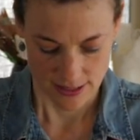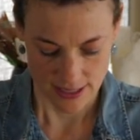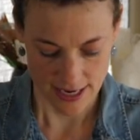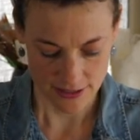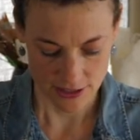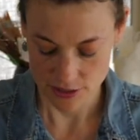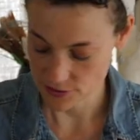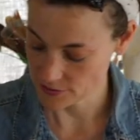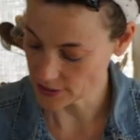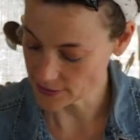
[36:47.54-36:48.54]
I actually
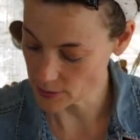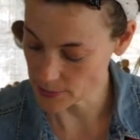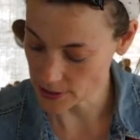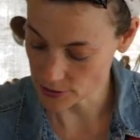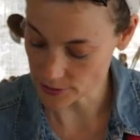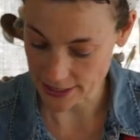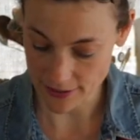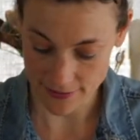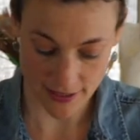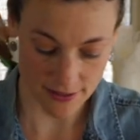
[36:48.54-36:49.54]
do feel a little bit of grit
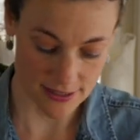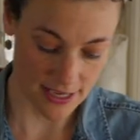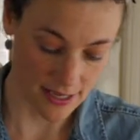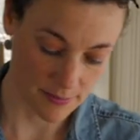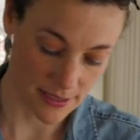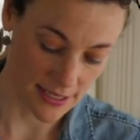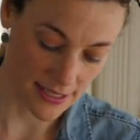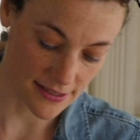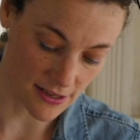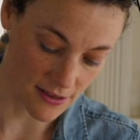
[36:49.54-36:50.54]
on the outside, but
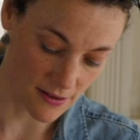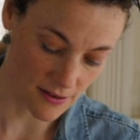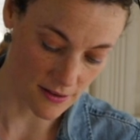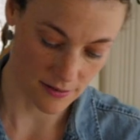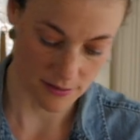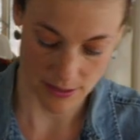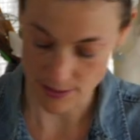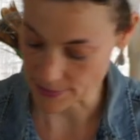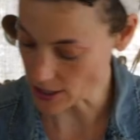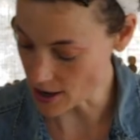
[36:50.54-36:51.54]
it's all
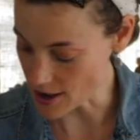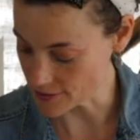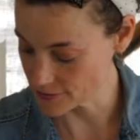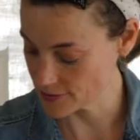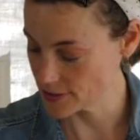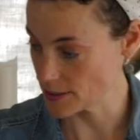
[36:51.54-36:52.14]
coming off.